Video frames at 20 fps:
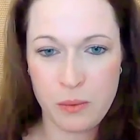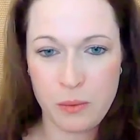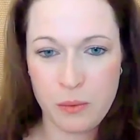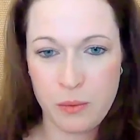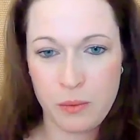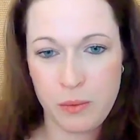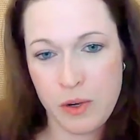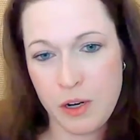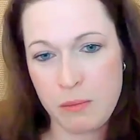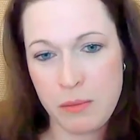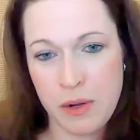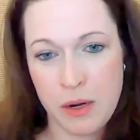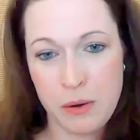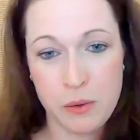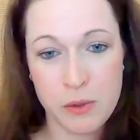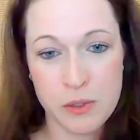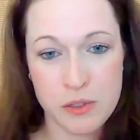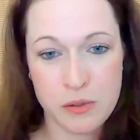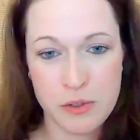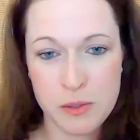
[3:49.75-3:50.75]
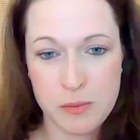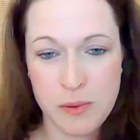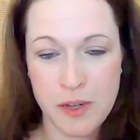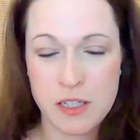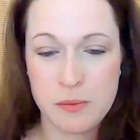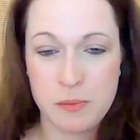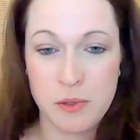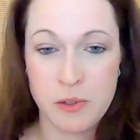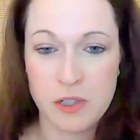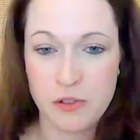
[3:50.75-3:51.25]
what are my roles and
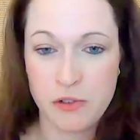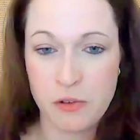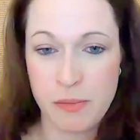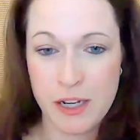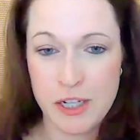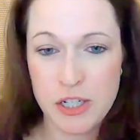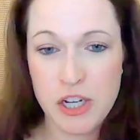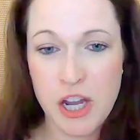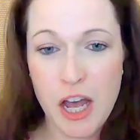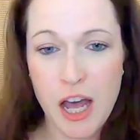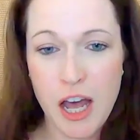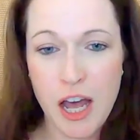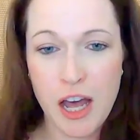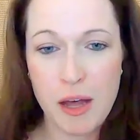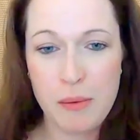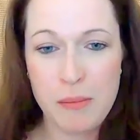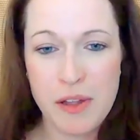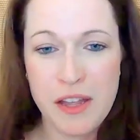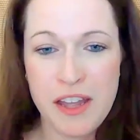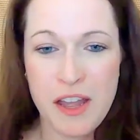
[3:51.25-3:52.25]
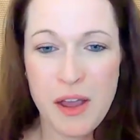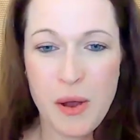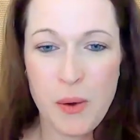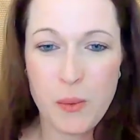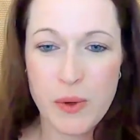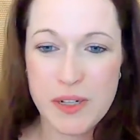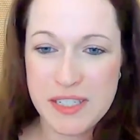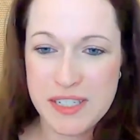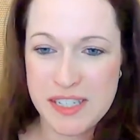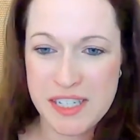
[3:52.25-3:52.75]
responsibilities for my job?
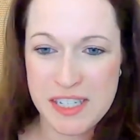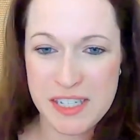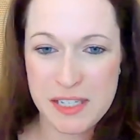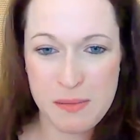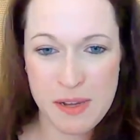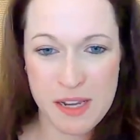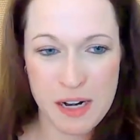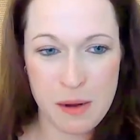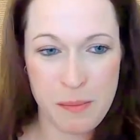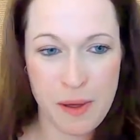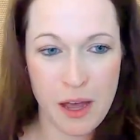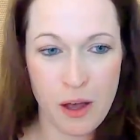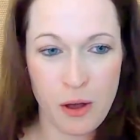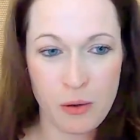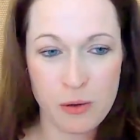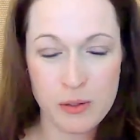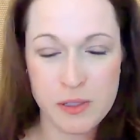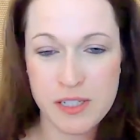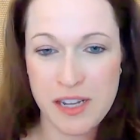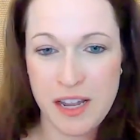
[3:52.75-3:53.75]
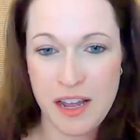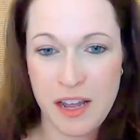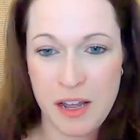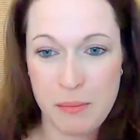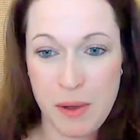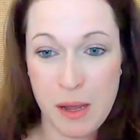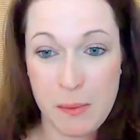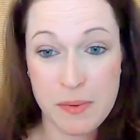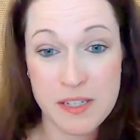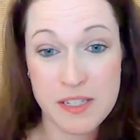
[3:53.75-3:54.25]
What does this mean about
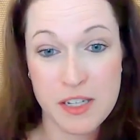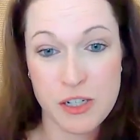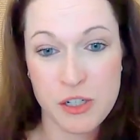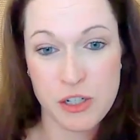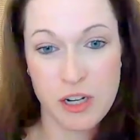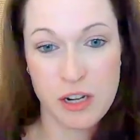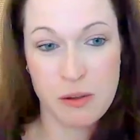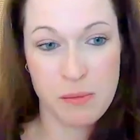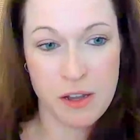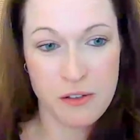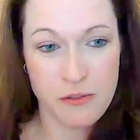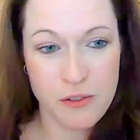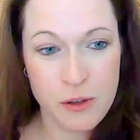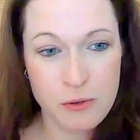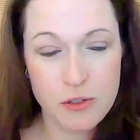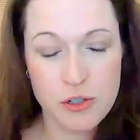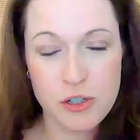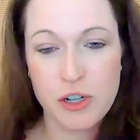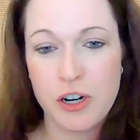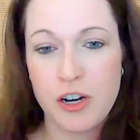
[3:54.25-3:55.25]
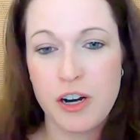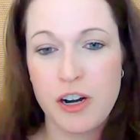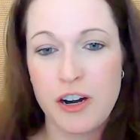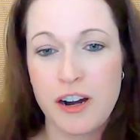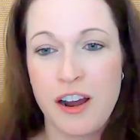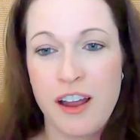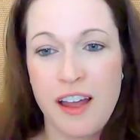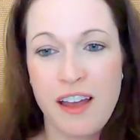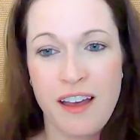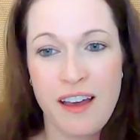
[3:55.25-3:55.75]
my position in my
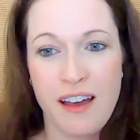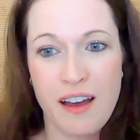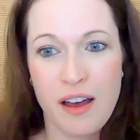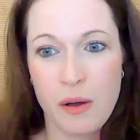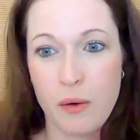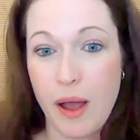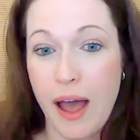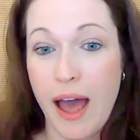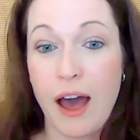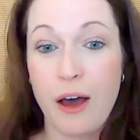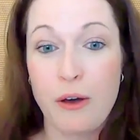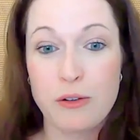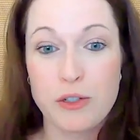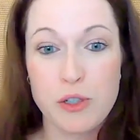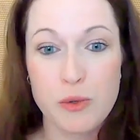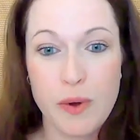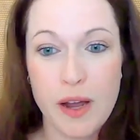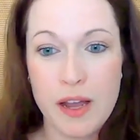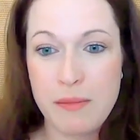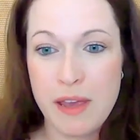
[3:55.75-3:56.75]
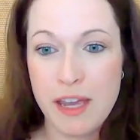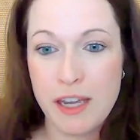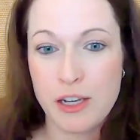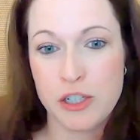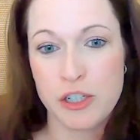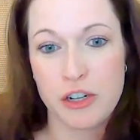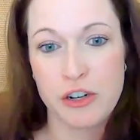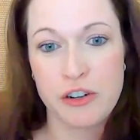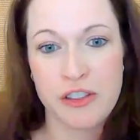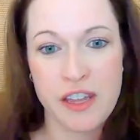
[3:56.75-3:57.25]
future? How do I make
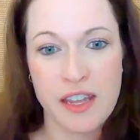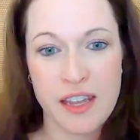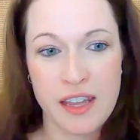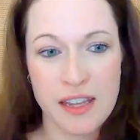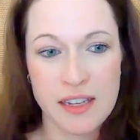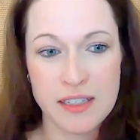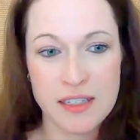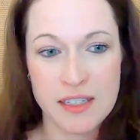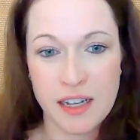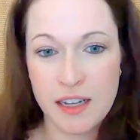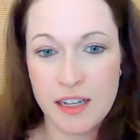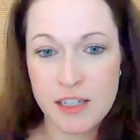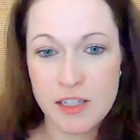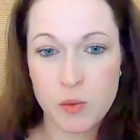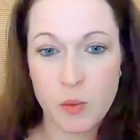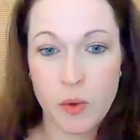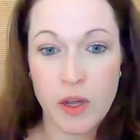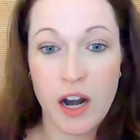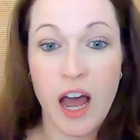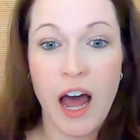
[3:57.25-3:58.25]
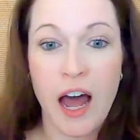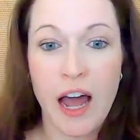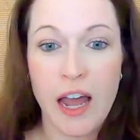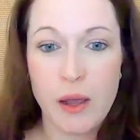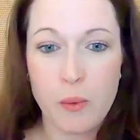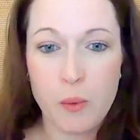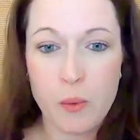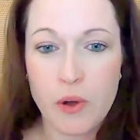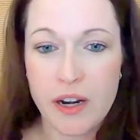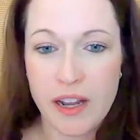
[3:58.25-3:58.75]
sure that it does what
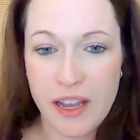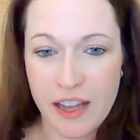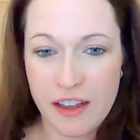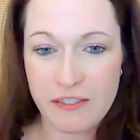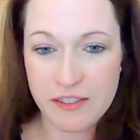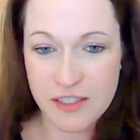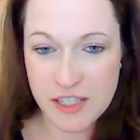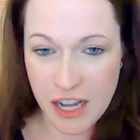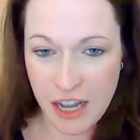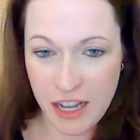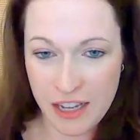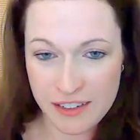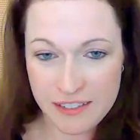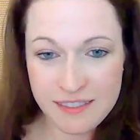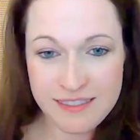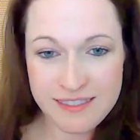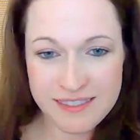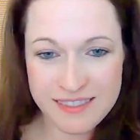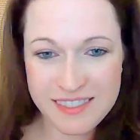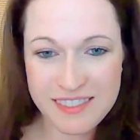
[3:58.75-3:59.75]
I would have done?